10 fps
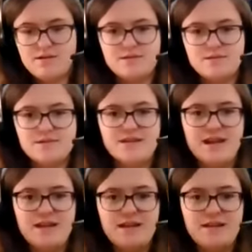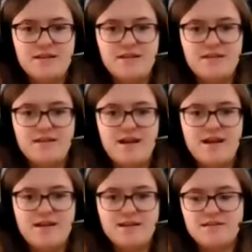So see that? The
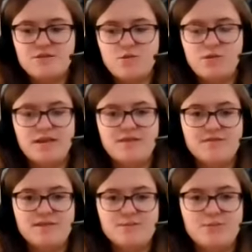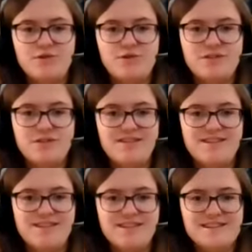eye is totally invisible.
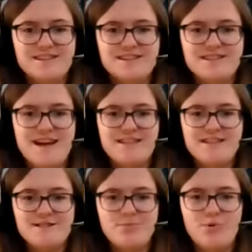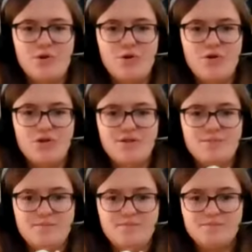It's inside this ball.
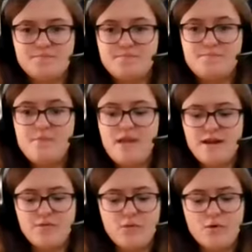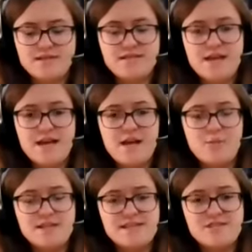Now, of course,
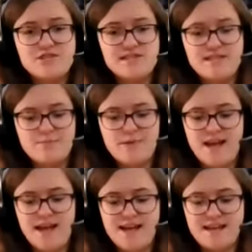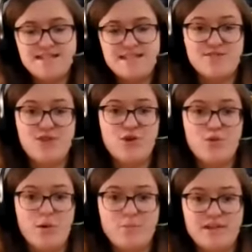when this is just in my hands, it's very
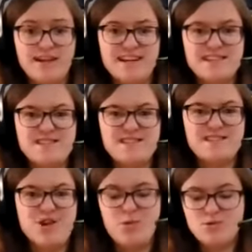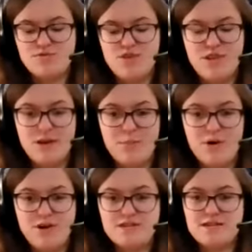crumbly. It's almost falling
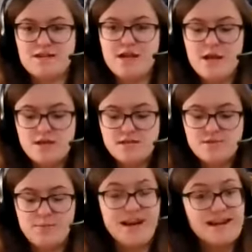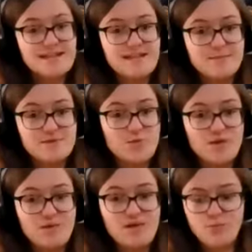apart. So my next step is
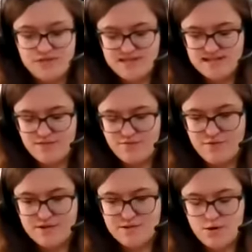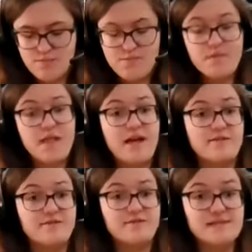going to be to put this in the freezer
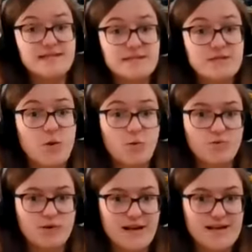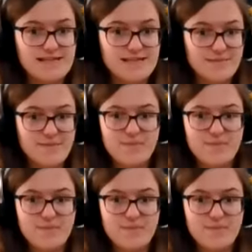and freeze it overnight.